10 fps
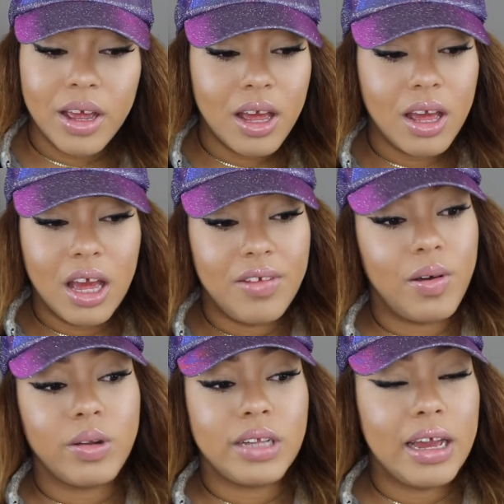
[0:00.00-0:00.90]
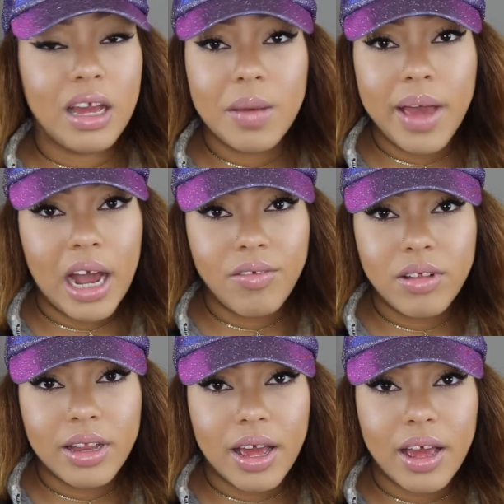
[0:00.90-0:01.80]
If I would have taken him back
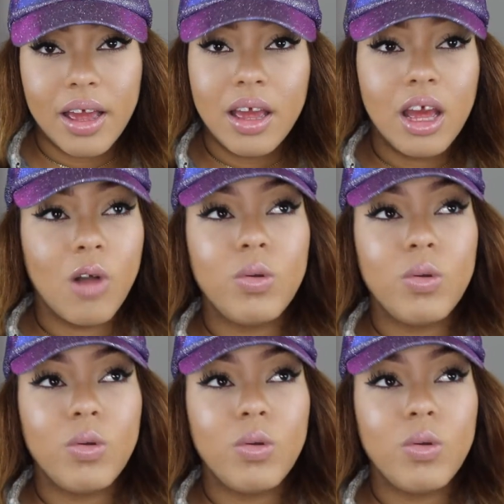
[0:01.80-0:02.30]
after that,